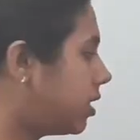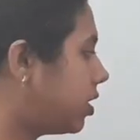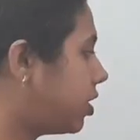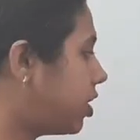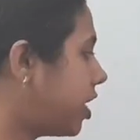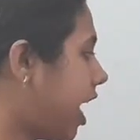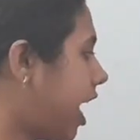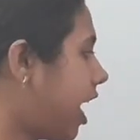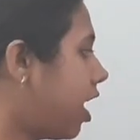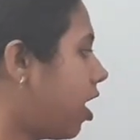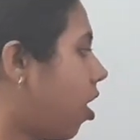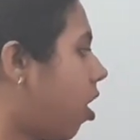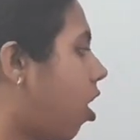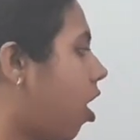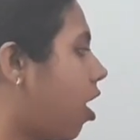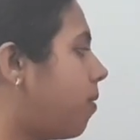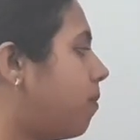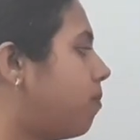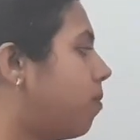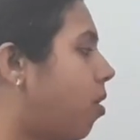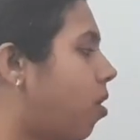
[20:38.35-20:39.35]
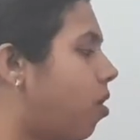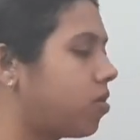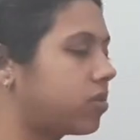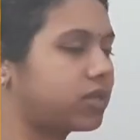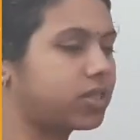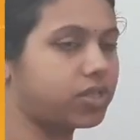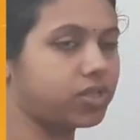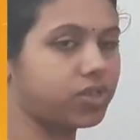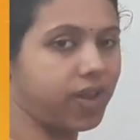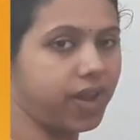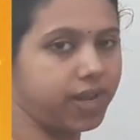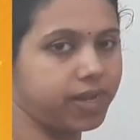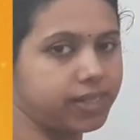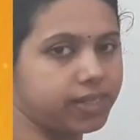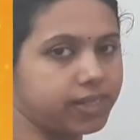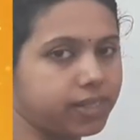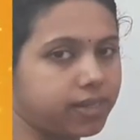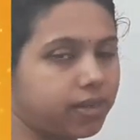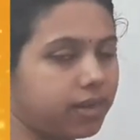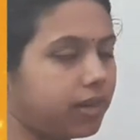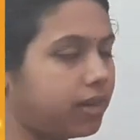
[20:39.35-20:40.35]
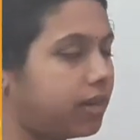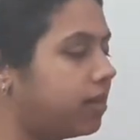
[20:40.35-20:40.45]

10 on both sides.